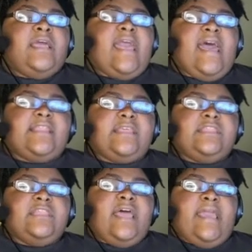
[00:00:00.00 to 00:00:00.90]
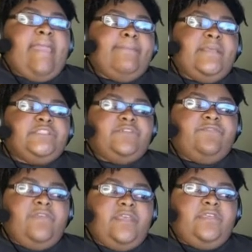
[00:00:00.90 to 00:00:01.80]
kind of like a mentor
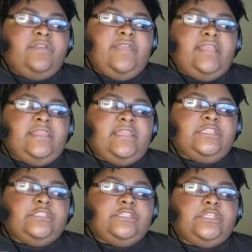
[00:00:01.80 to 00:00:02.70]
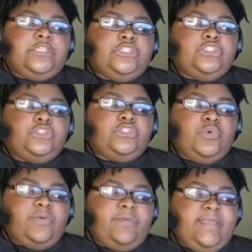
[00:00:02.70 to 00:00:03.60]
figure in this
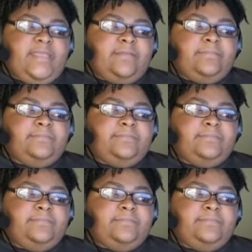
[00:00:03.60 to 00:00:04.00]
story.